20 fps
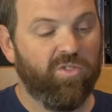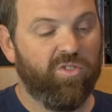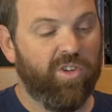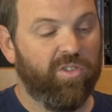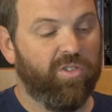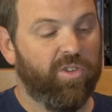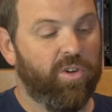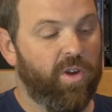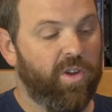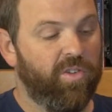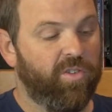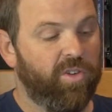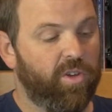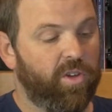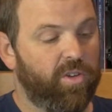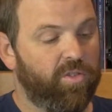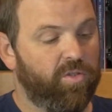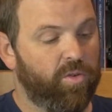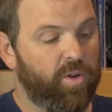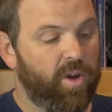just a grayscale
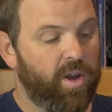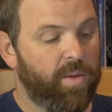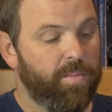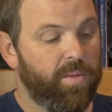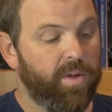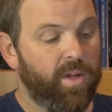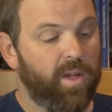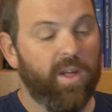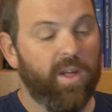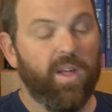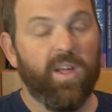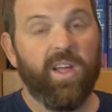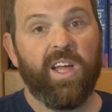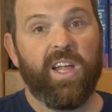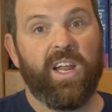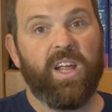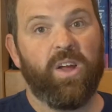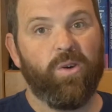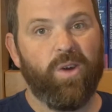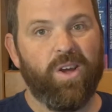histogram.
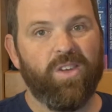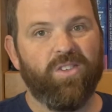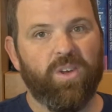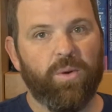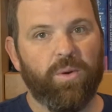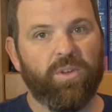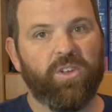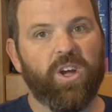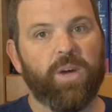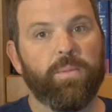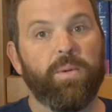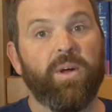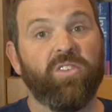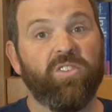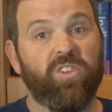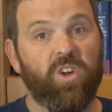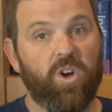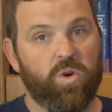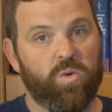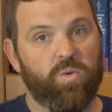And in grayscale, we talk about
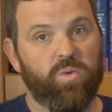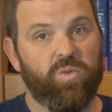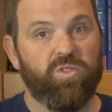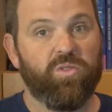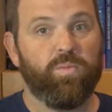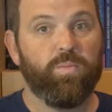tones.